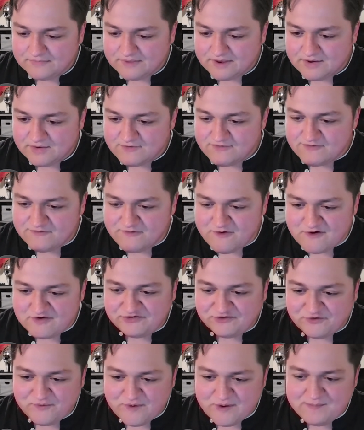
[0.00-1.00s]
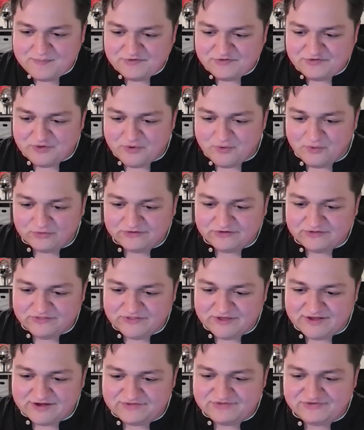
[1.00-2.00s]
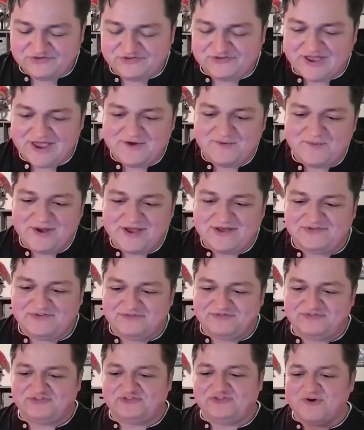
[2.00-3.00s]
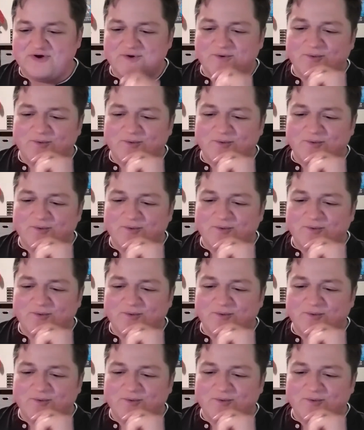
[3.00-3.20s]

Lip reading: Reverse grip is the holding the gun sideways of Star